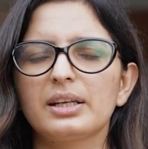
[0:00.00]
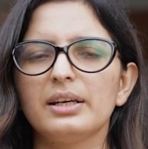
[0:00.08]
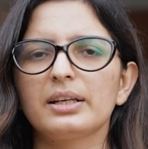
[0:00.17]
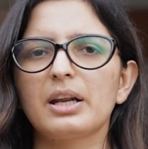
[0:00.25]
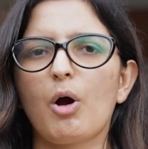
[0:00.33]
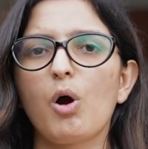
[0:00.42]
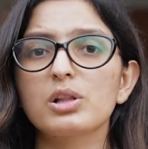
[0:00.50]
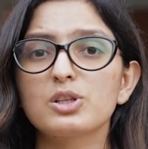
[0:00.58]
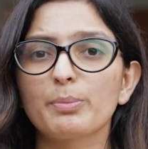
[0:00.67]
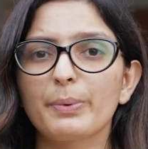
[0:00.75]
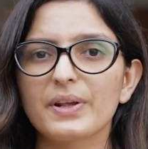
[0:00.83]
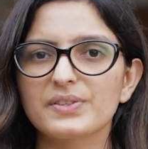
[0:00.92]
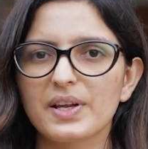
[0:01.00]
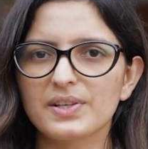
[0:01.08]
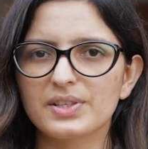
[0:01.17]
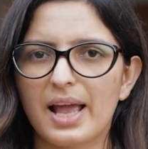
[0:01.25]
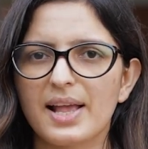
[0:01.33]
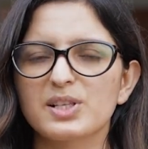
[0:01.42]
it also
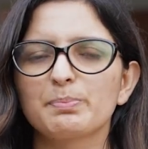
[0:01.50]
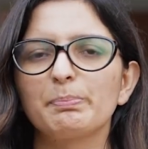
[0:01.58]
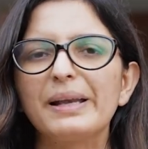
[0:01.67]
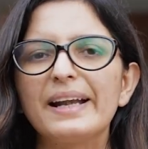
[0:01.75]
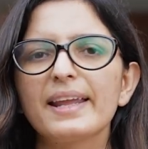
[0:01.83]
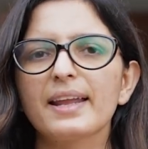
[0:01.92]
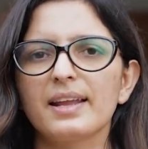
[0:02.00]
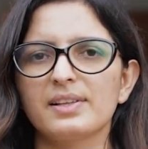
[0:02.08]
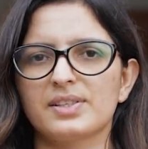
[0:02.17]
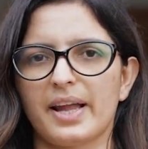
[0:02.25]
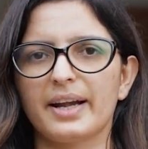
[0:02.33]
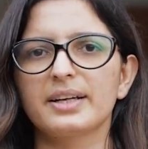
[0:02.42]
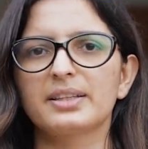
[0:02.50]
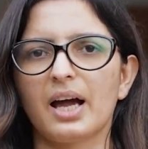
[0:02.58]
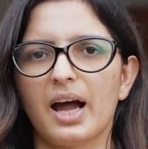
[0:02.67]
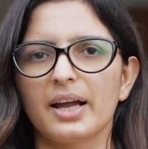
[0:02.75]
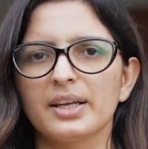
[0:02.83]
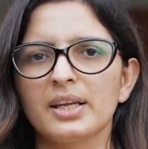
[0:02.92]
presents as bleeding inside the
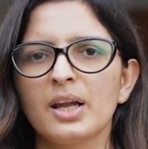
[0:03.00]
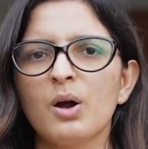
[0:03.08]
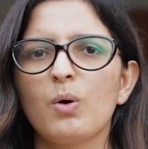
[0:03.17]
eye,